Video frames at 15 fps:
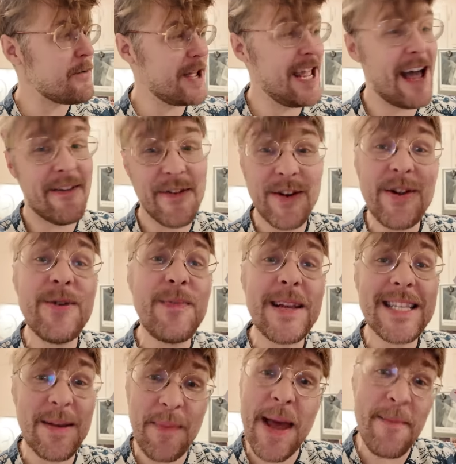we have a new
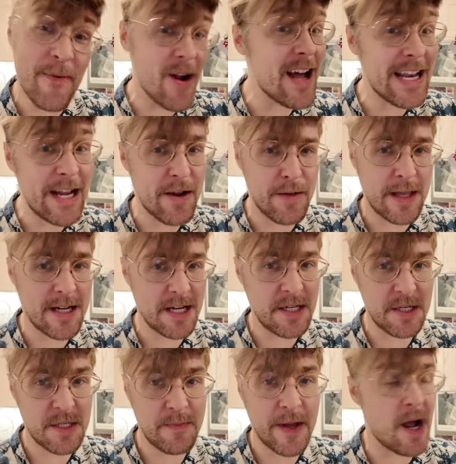piece of paper on here that I
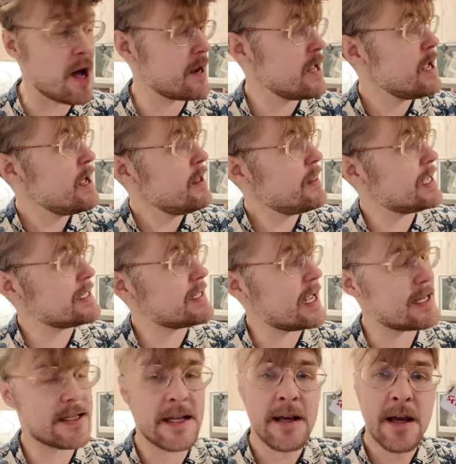just put on that
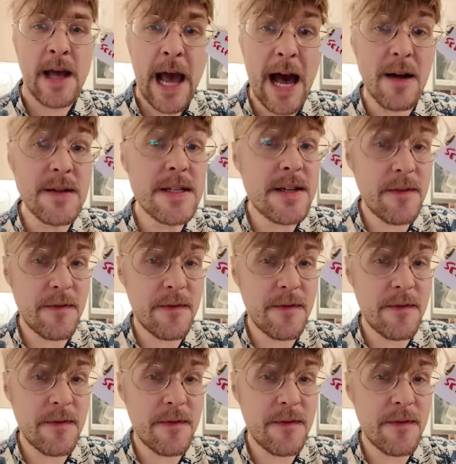says, how to